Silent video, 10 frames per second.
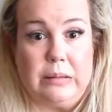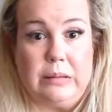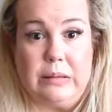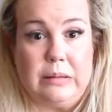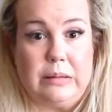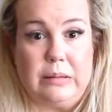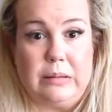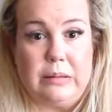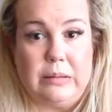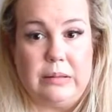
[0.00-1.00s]
Charlotte,
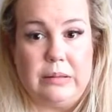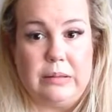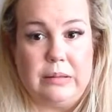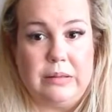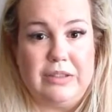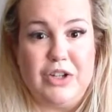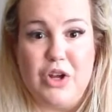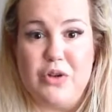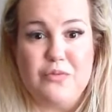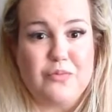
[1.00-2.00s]
if you're watching this in
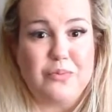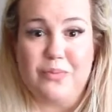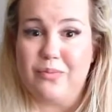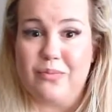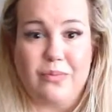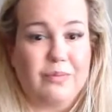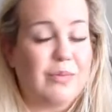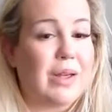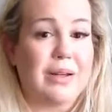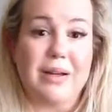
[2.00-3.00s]
like 7 years,
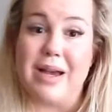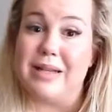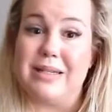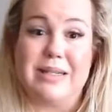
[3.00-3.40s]
sorry.